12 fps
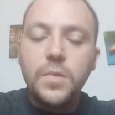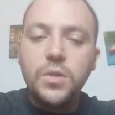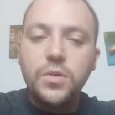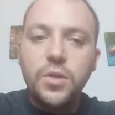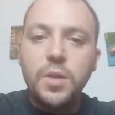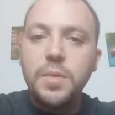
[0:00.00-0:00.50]

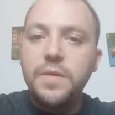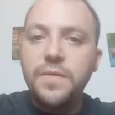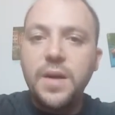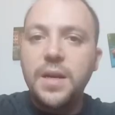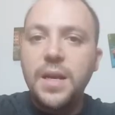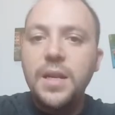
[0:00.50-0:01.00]
it's gonna be
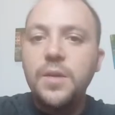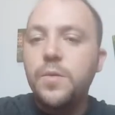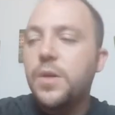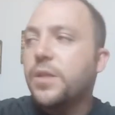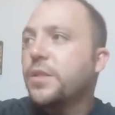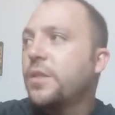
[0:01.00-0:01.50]
fun
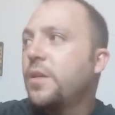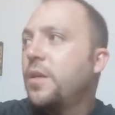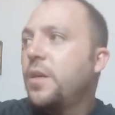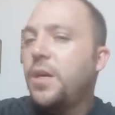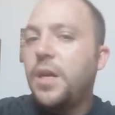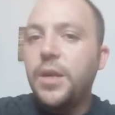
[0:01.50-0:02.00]
anyways.
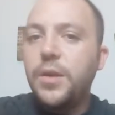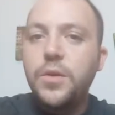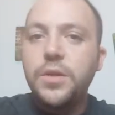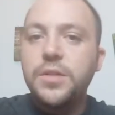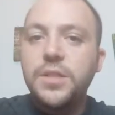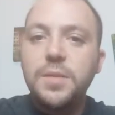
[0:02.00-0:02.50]
And you
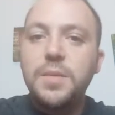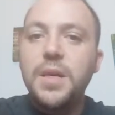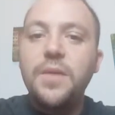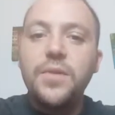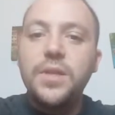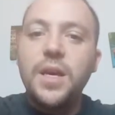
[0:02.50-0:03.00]
can see me
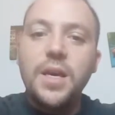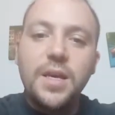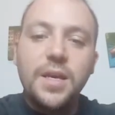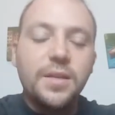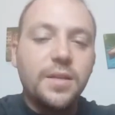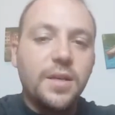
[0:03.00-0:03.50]
every
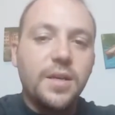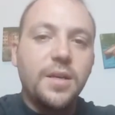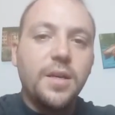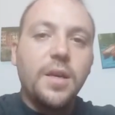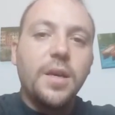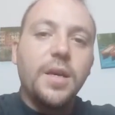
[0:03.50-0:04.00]
day, and
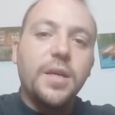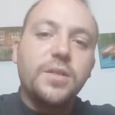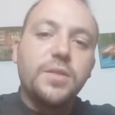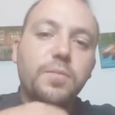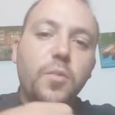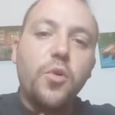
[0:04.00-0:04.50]

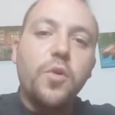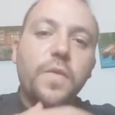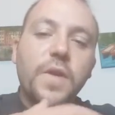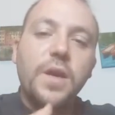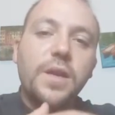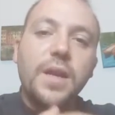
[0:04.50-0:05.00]
it's more of
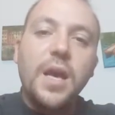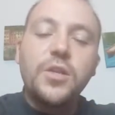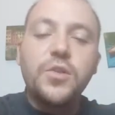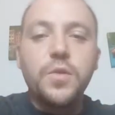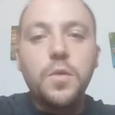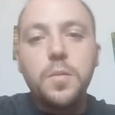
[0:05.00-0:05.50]
a
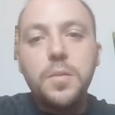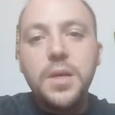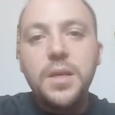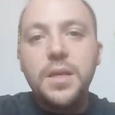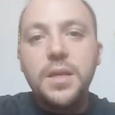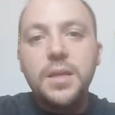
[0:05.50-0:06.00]
natural
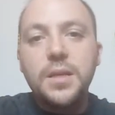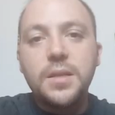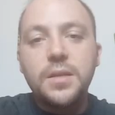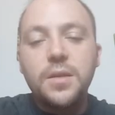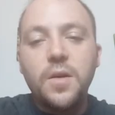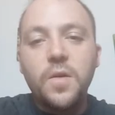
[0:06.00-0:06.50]
meeting.
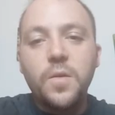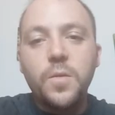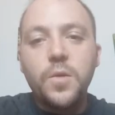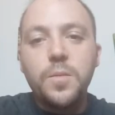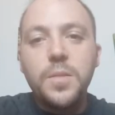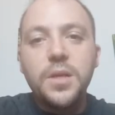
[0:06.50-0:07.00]

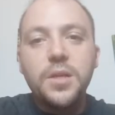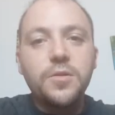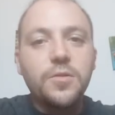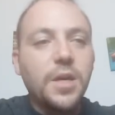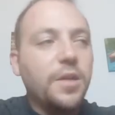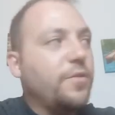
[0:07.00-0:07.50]
We're meeting
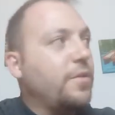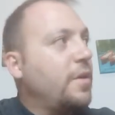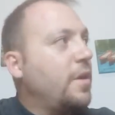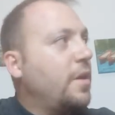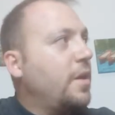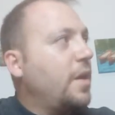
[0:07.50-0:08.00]
together
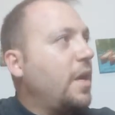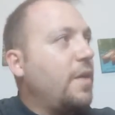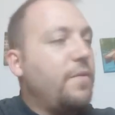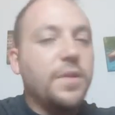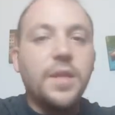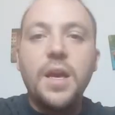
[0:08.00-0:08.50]

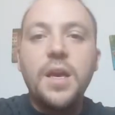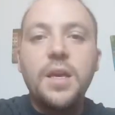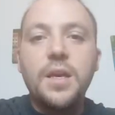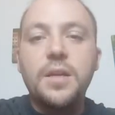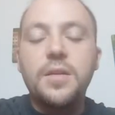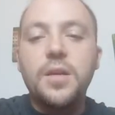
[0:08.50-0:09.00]
every
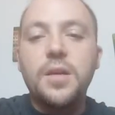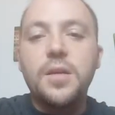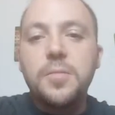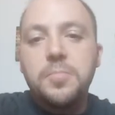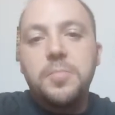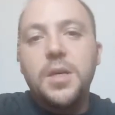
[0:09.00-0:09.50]
day, and
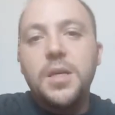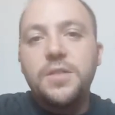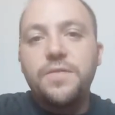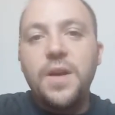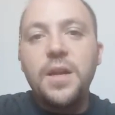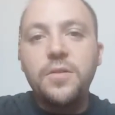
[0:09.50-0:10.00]
it's
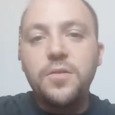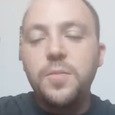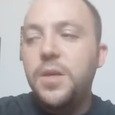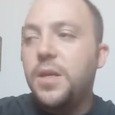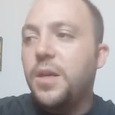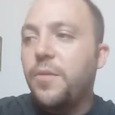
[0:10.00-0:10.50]
fun to
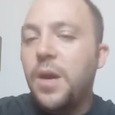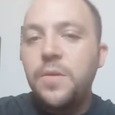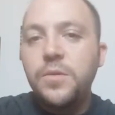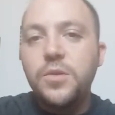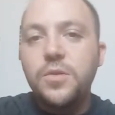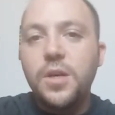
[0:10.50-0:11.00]
be
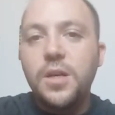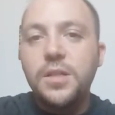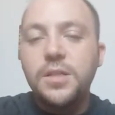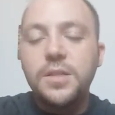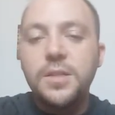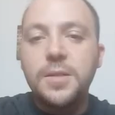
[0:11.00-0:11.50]
around you
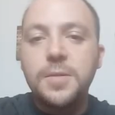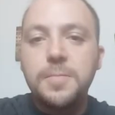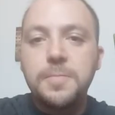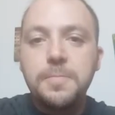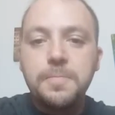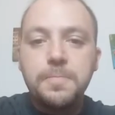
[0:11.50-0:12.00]
guys. And
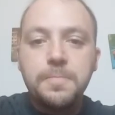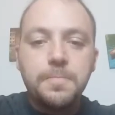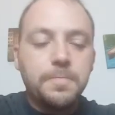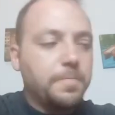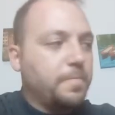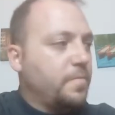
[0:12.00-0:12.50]

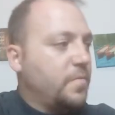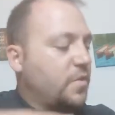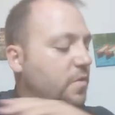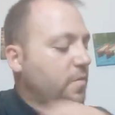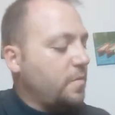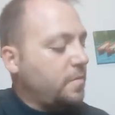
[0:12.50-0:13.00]

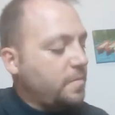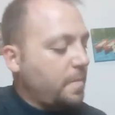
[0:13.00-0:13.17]
so